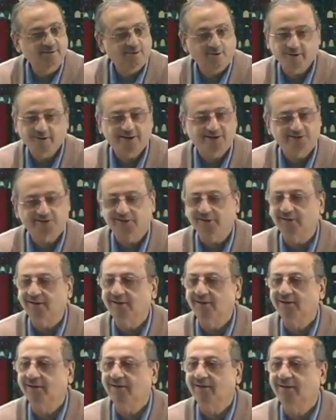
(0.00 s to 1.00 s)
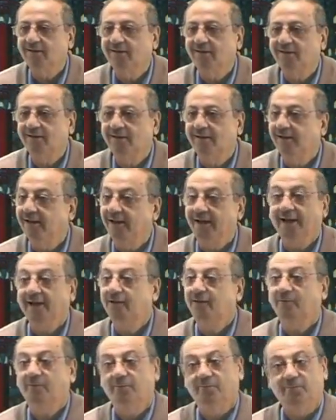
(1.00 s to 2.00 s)
Honestly,
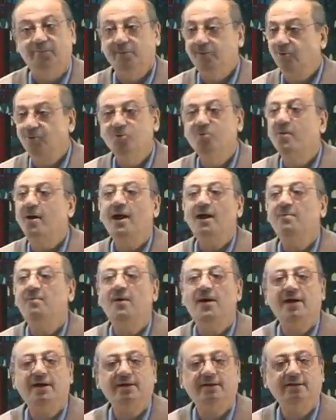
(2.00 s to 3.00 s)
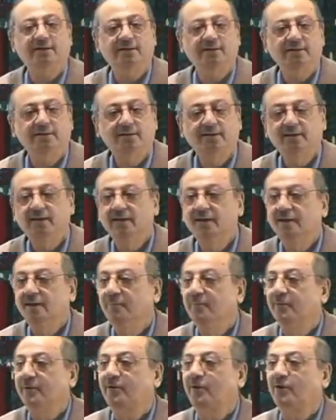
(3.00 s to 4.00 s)
it blew my mind.
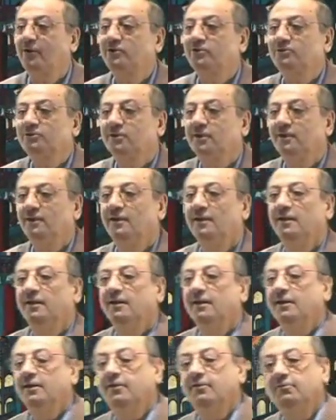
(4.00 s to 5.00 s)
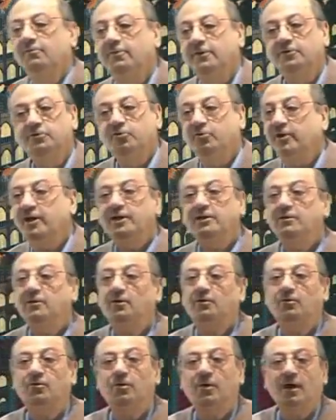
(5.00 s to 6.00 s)
Because when you read
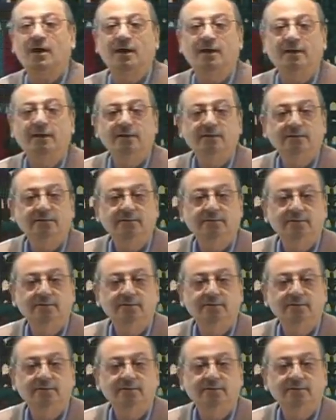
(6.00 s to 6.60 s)
the Quran,